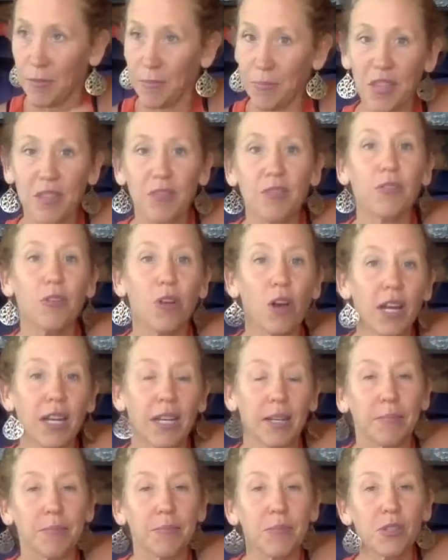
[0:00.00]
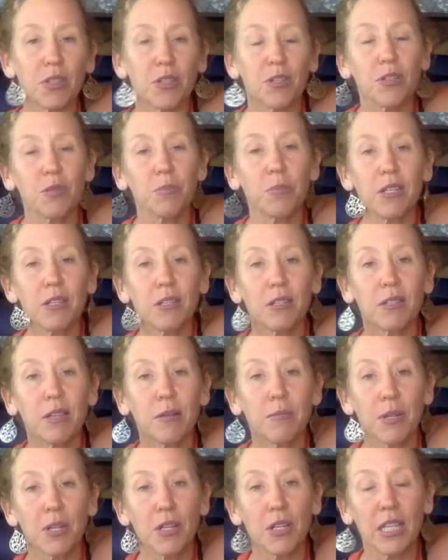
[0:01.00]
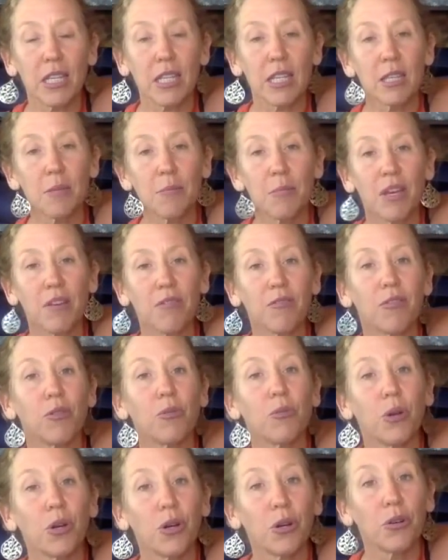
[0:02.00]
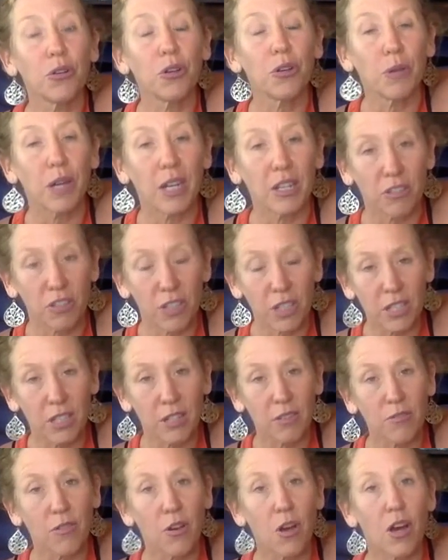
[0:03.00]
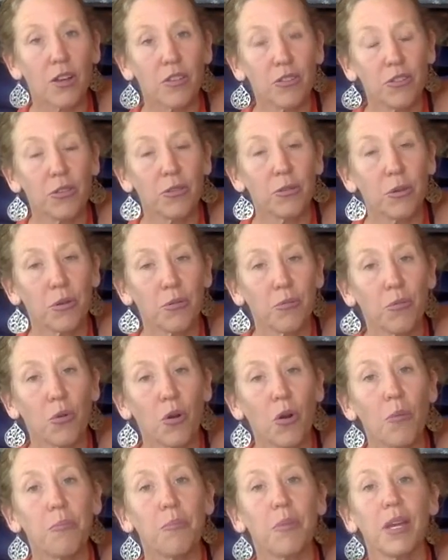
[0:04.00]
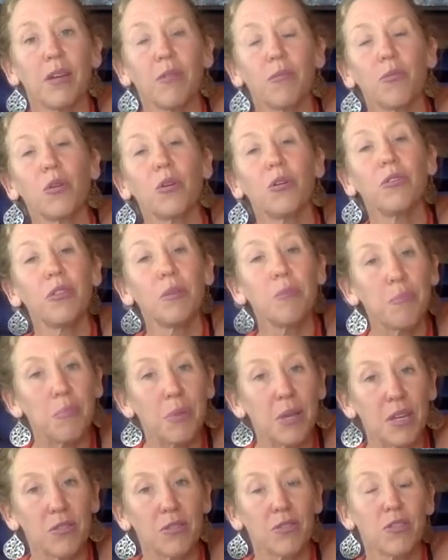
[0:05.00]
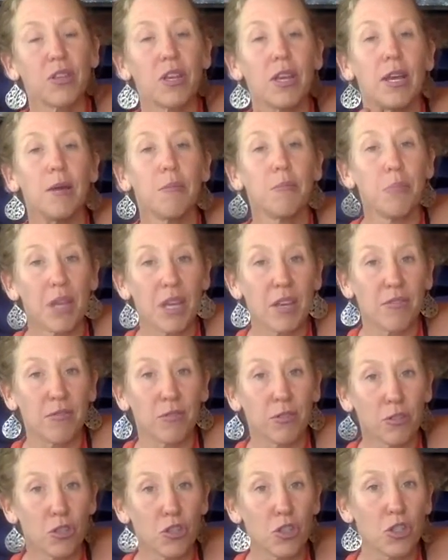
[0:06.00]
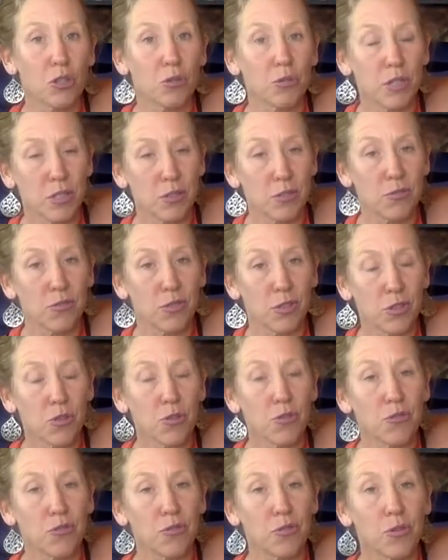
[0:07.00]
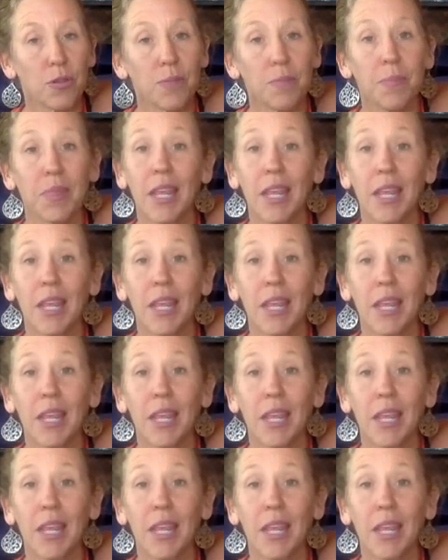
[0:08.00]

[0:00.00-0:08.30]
There's variety. So speak to someone in the barefoot world who actually can advise you on what the best barefoot shoe is for your foot.